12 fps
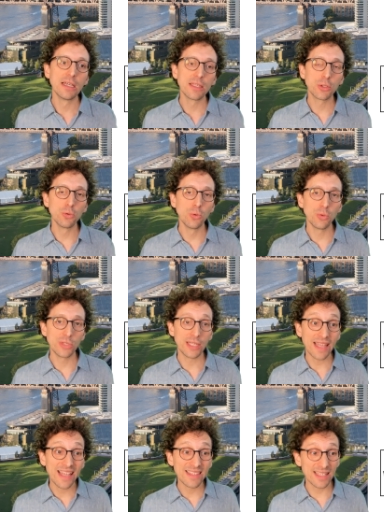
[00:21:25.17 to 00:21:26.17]

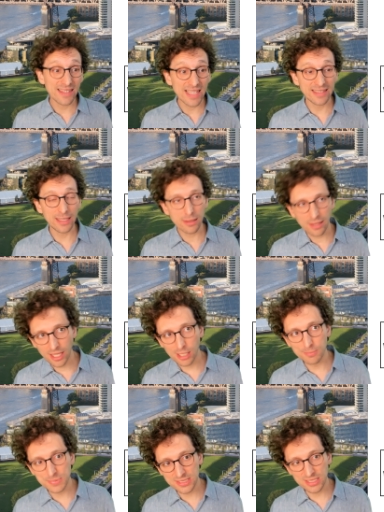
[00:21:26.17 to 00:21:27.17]
and this
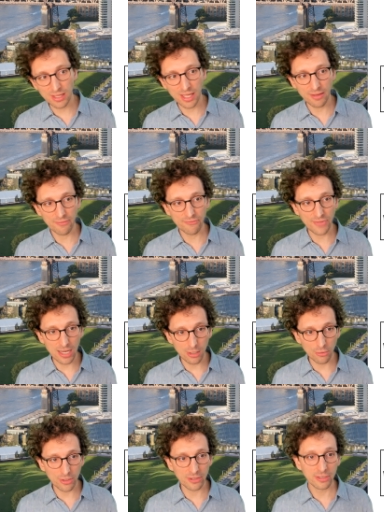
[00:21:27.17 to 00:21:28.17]
helps the
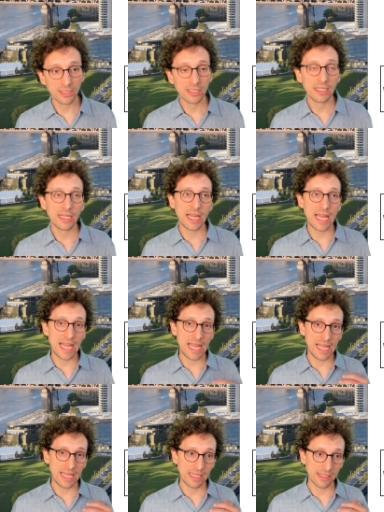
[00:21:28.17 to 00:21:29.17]
follower
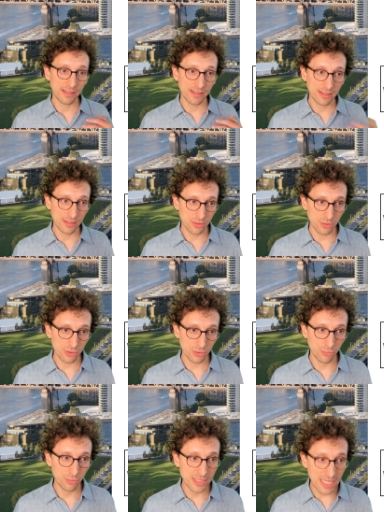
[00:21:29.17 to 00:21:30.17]

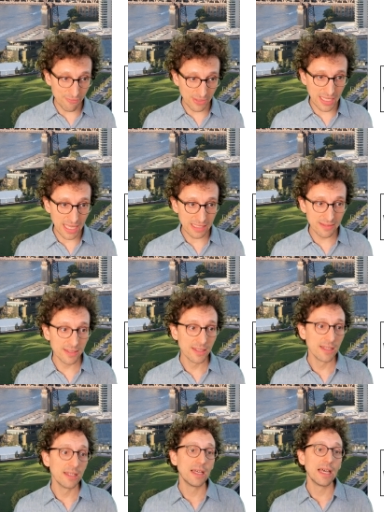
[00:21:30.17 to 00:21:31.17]
to navigate.
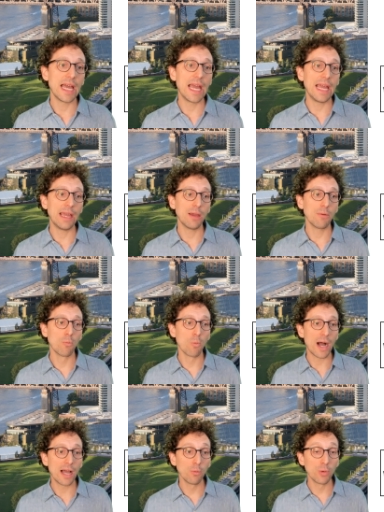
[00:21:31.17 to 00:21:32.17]

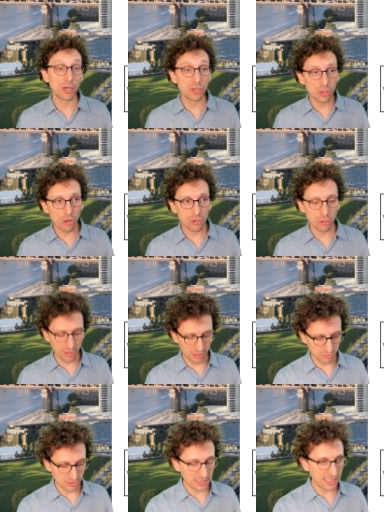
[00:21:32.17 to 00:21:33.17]
While we are not
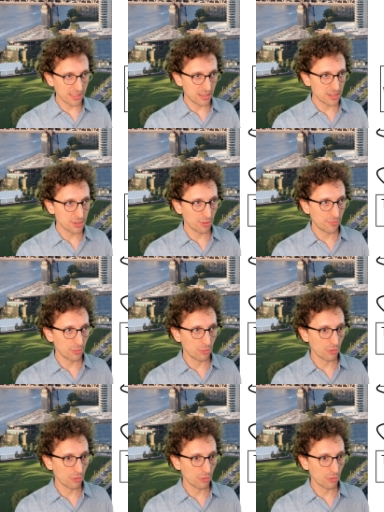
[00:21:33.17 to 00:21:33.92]
showing to the leader, so if you